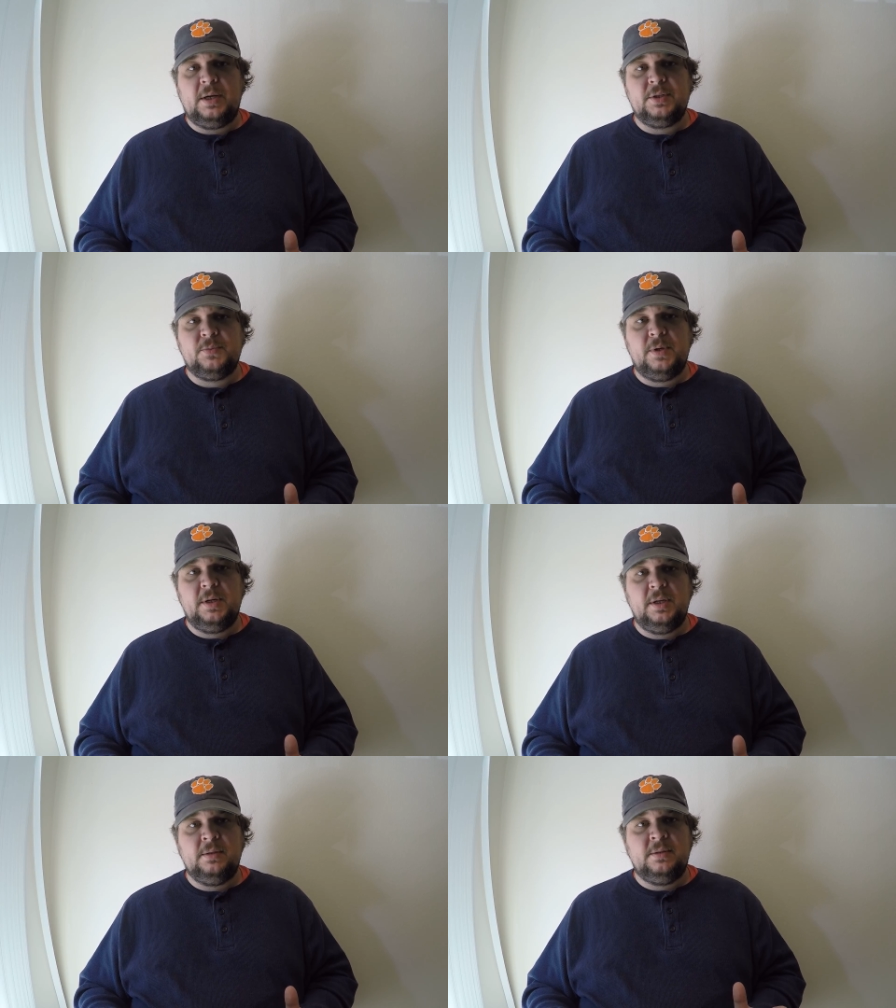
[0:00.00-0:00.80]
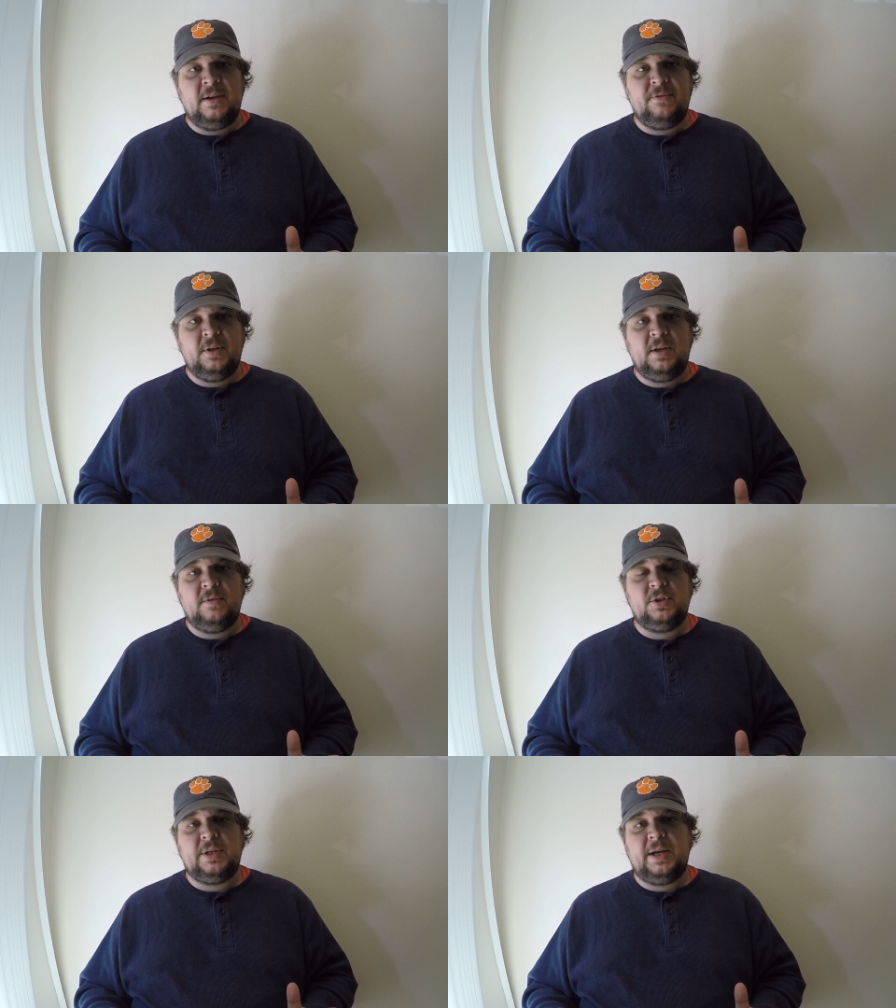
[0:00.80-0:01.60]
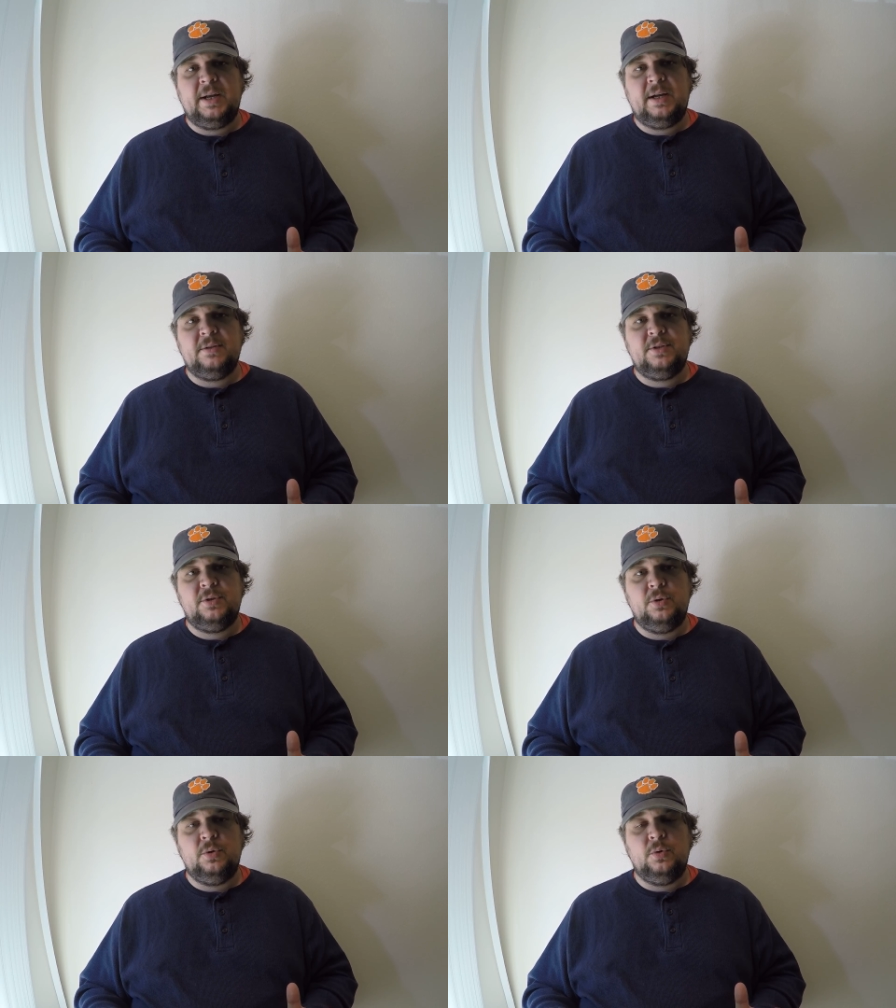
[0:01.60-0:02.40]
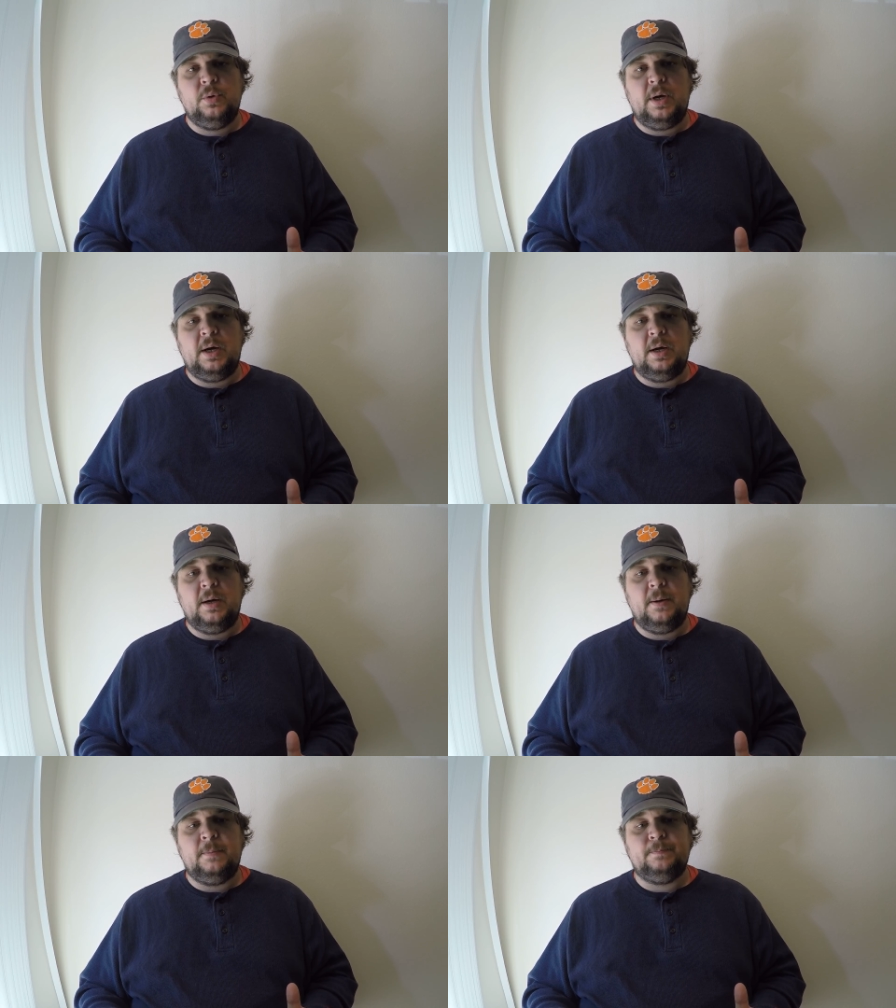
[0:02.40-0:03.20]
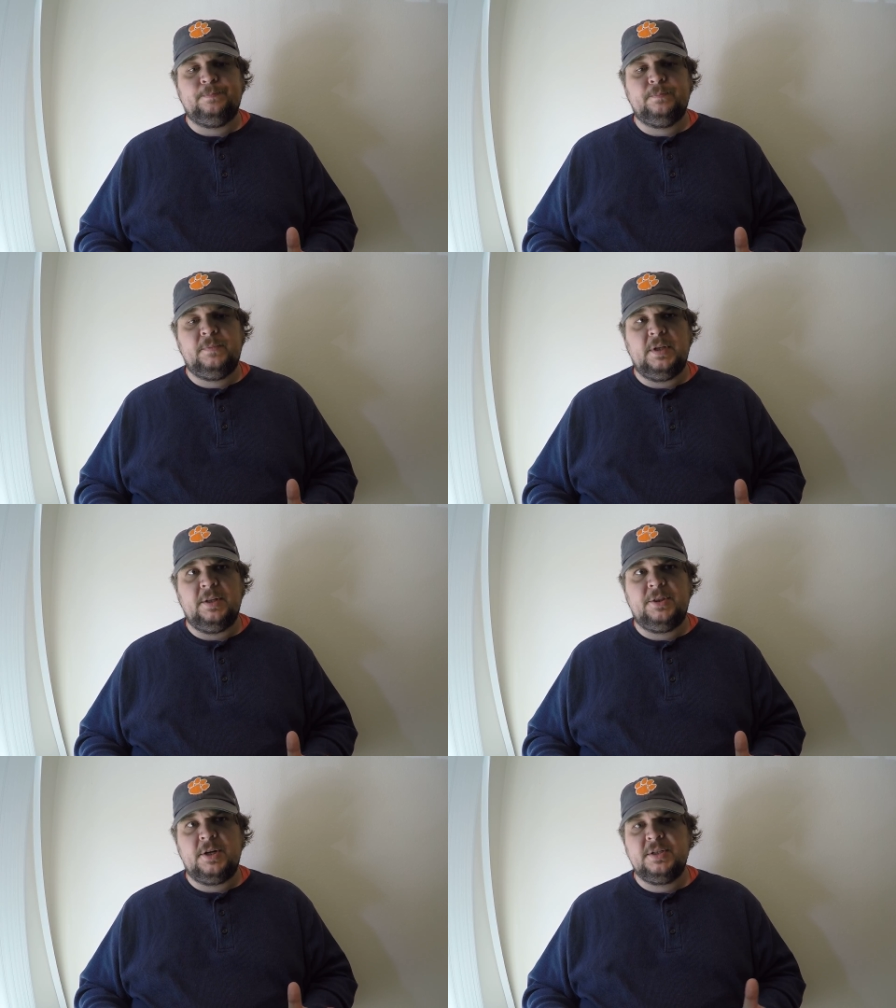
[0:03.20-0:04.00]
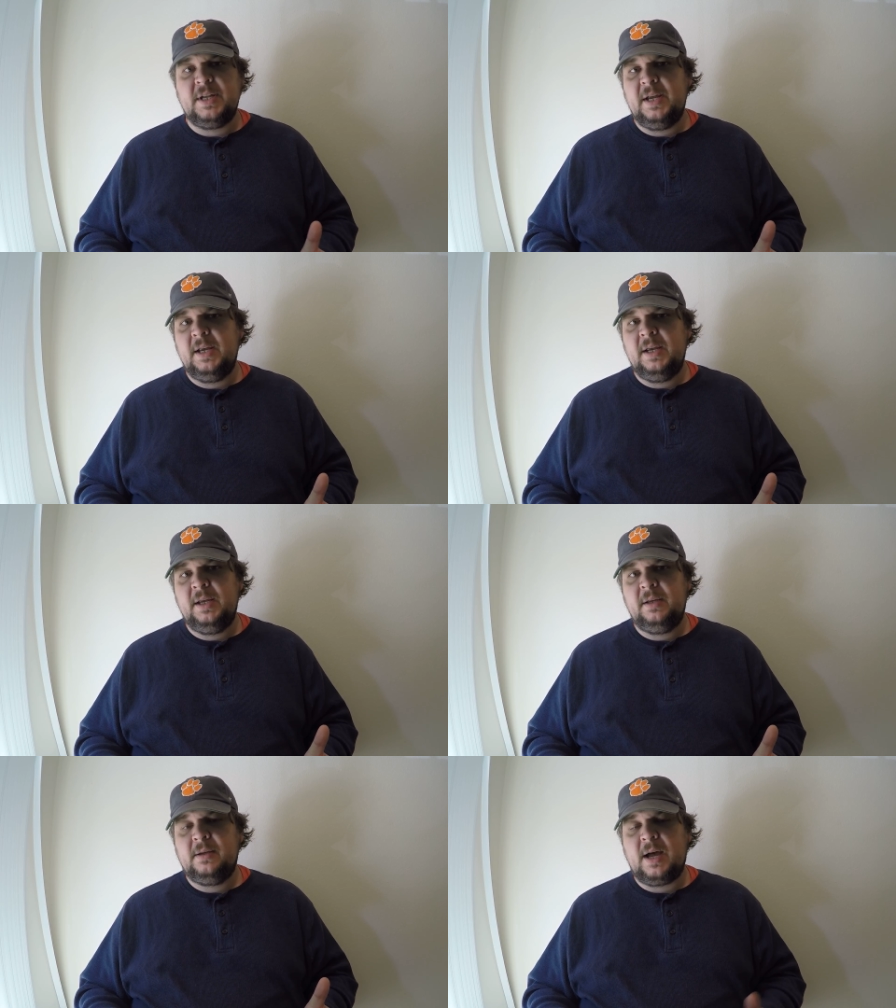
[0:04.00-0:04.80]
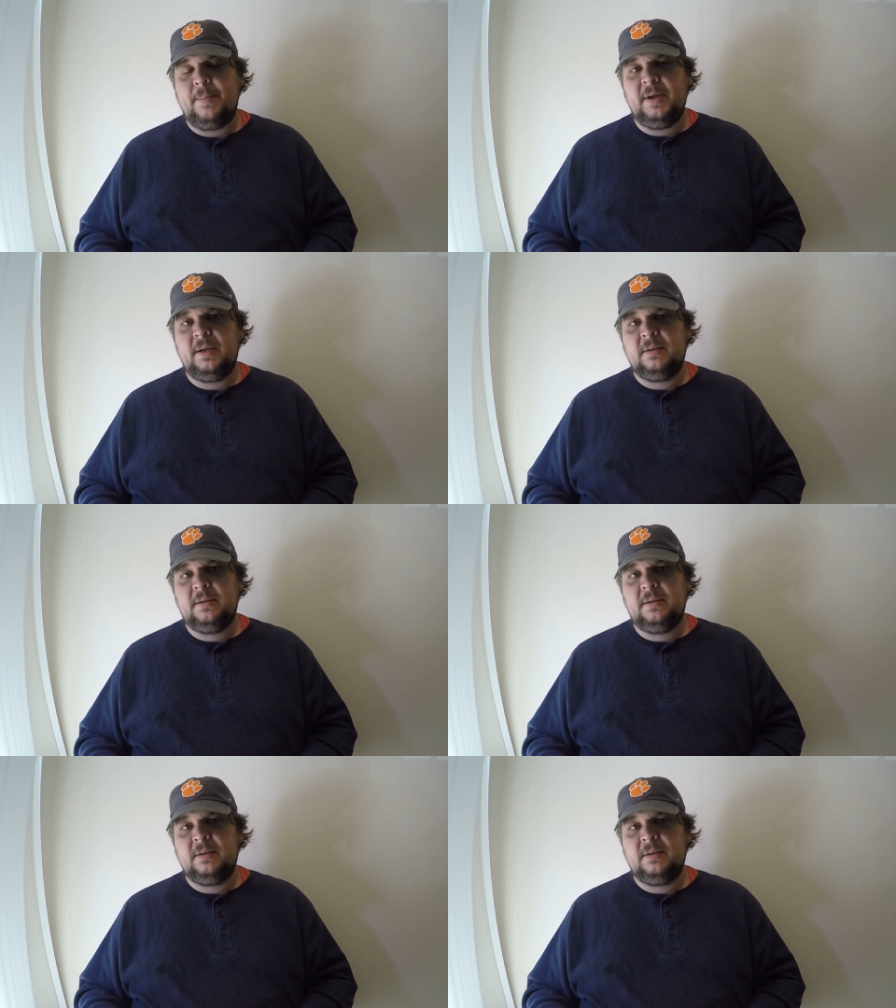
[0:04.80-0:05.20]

I just wanted to definitely give a shout out to the Thursday comic,